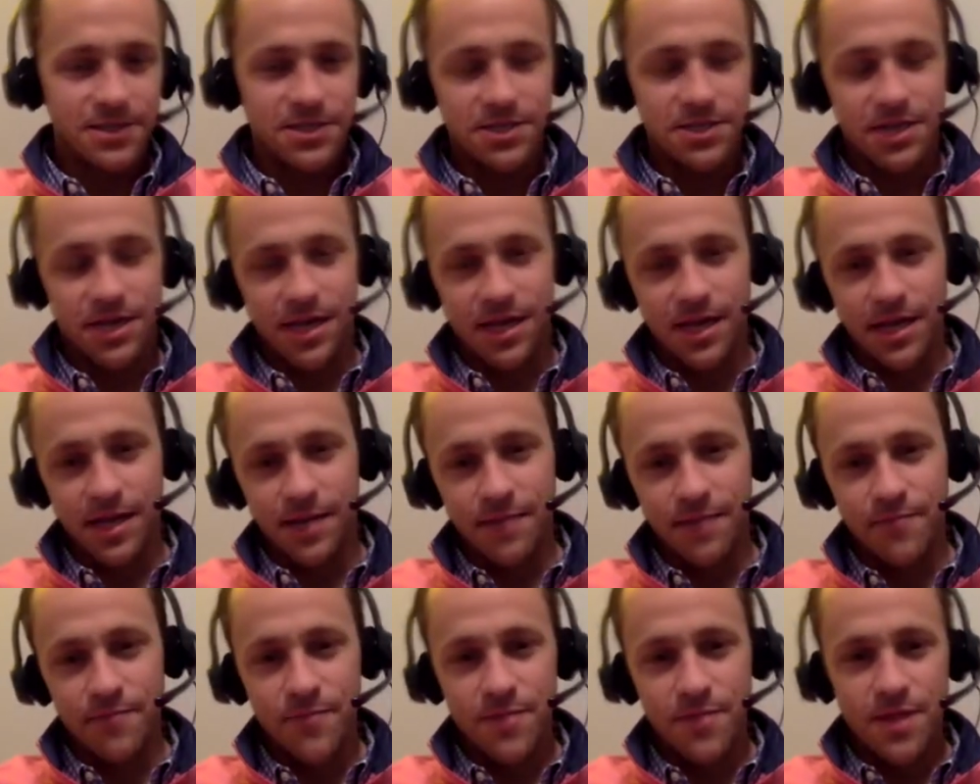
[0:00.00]

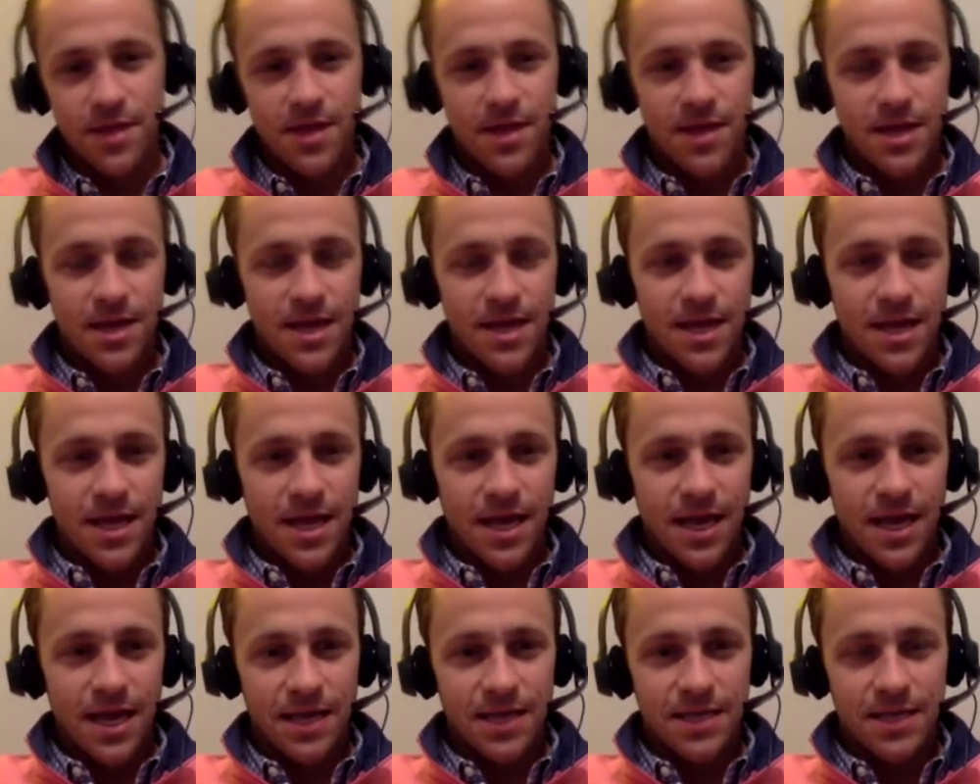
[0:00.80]
Um,
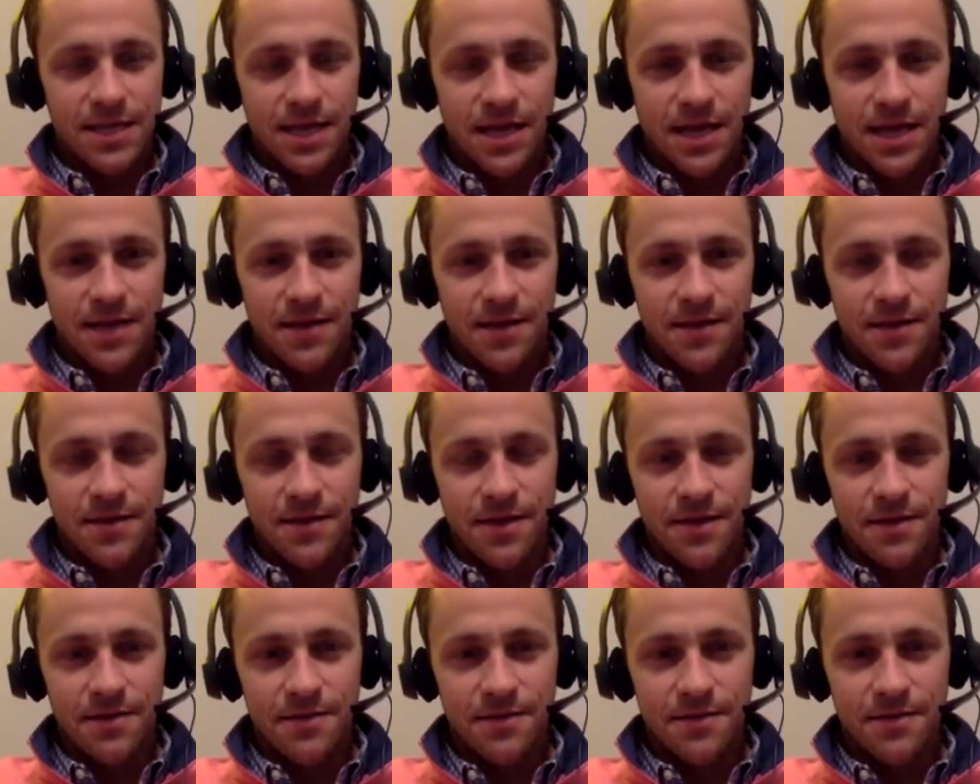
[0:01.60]
and, uh, and
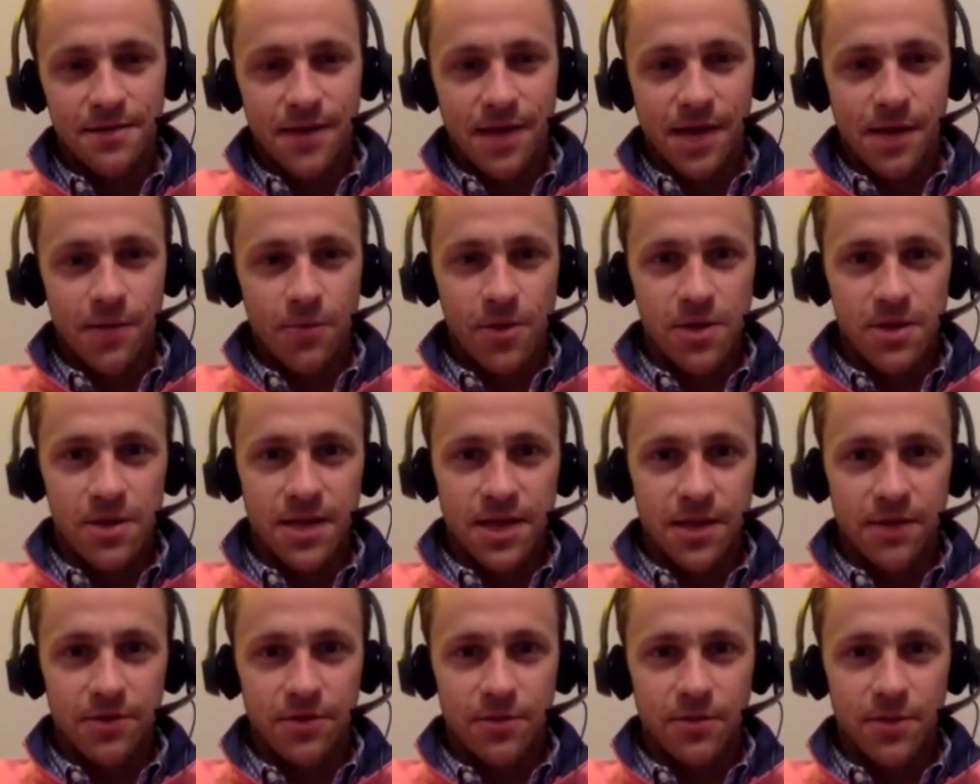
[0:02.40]
then I went
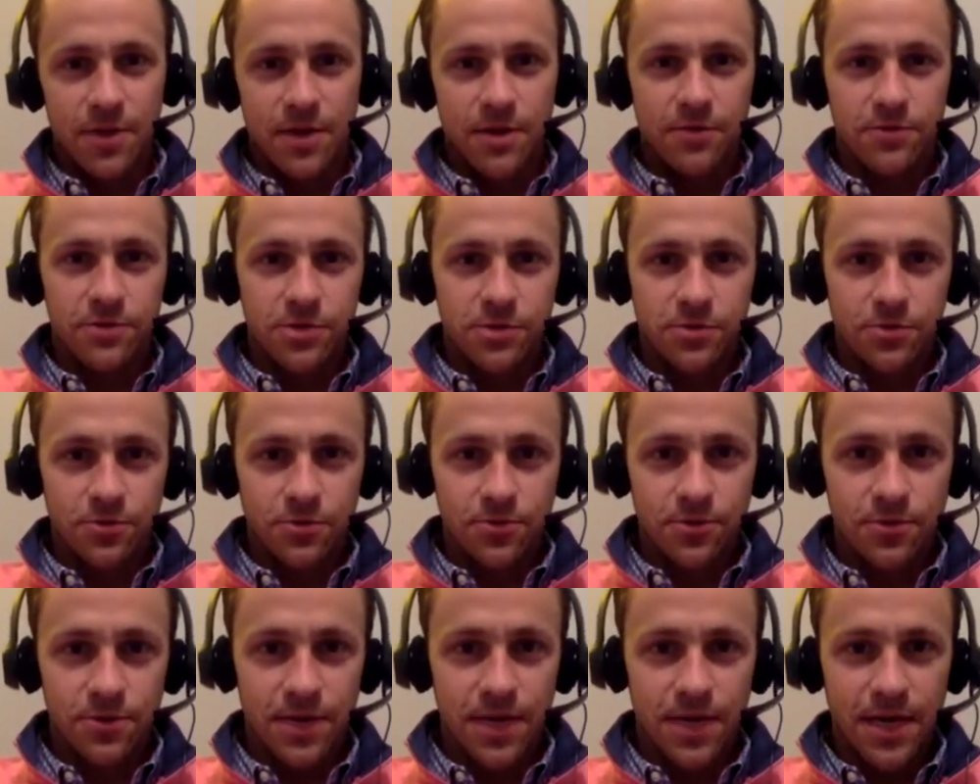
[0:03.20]
down to medical
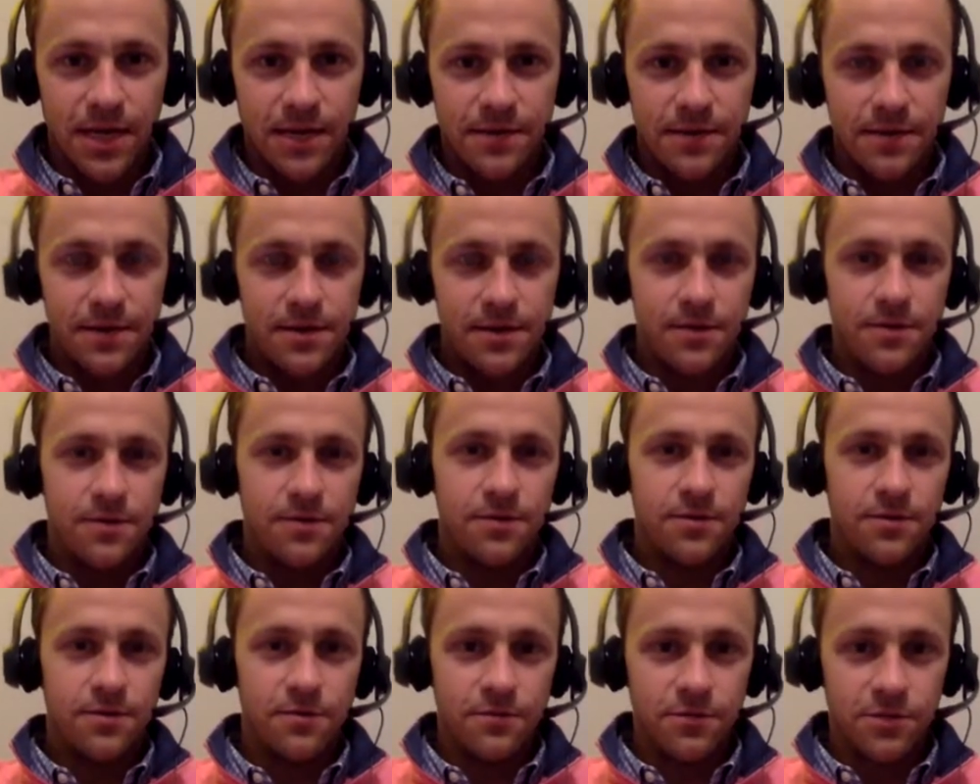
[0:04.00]
school at the
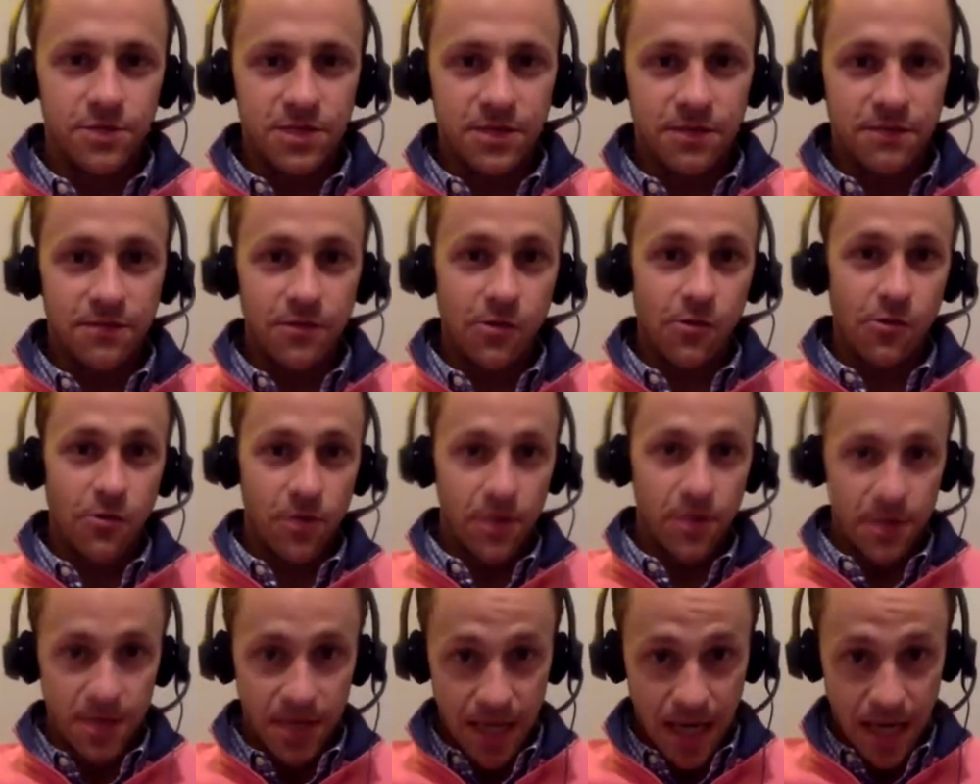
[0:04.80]
University of Florida
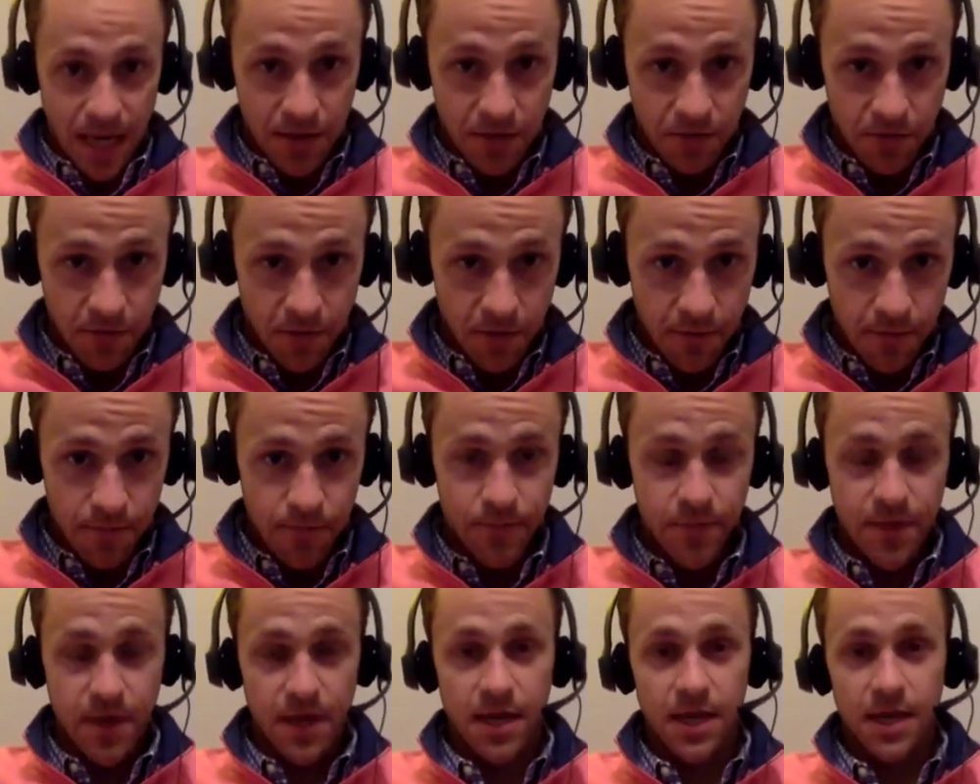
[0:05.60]
in Gainesville
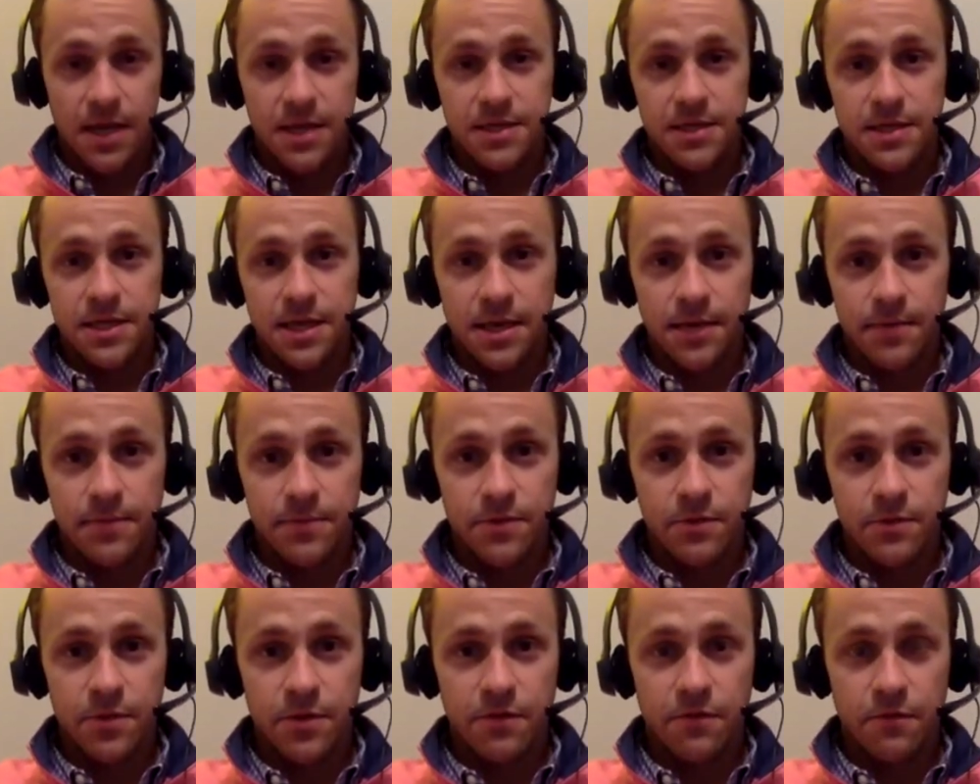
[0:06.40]
and um,
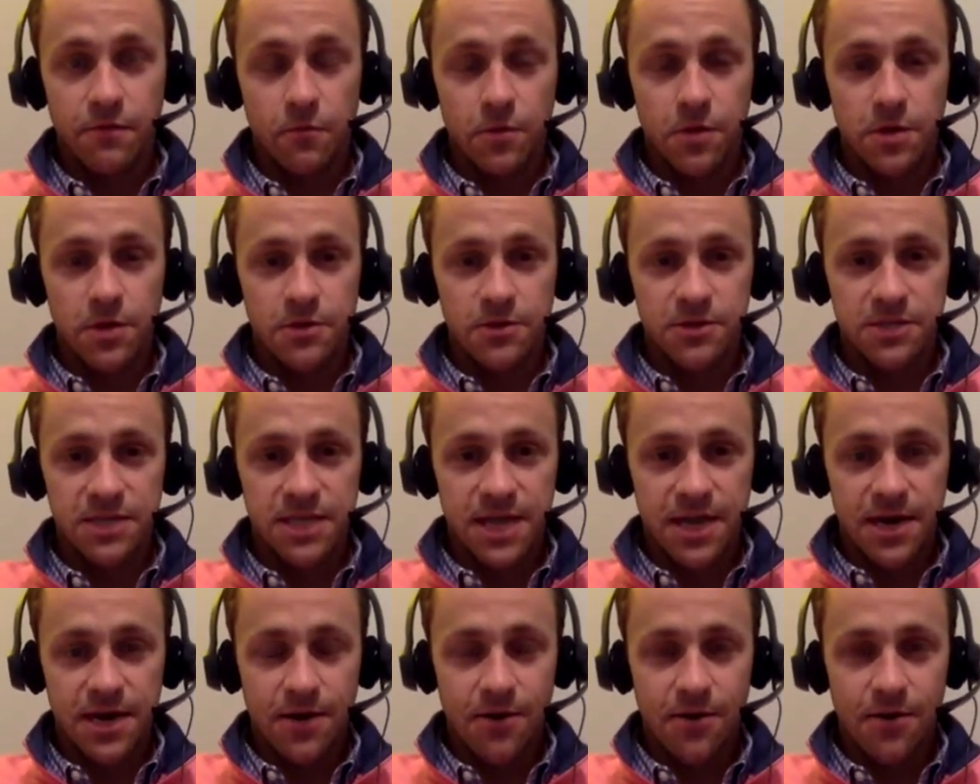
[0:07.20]
spent four years
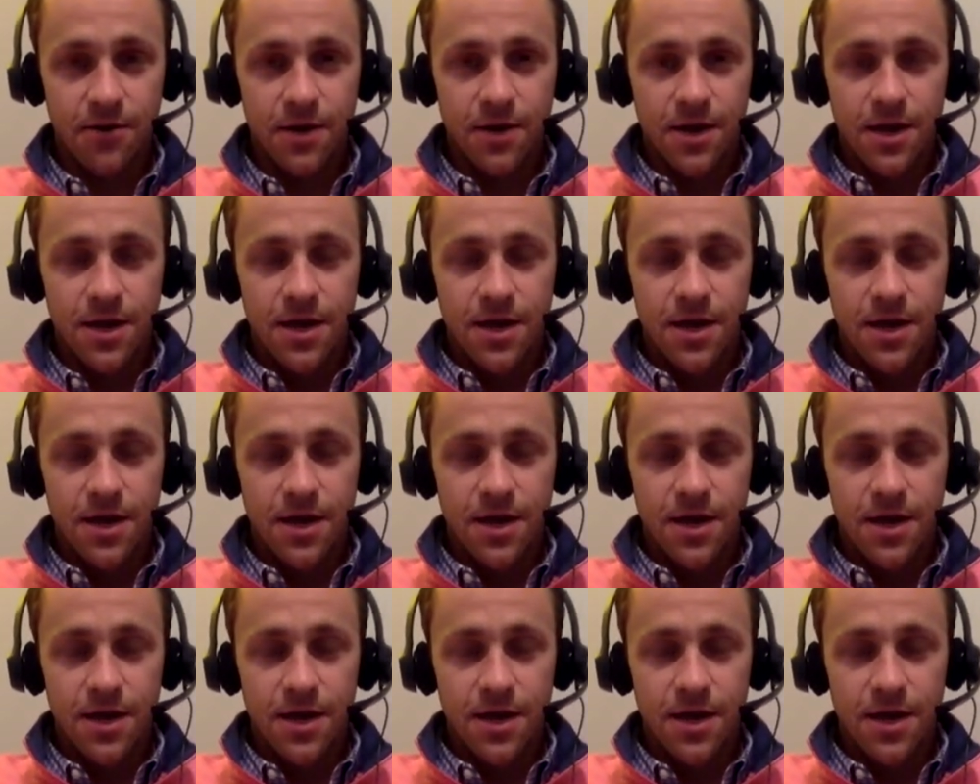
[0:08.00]
there.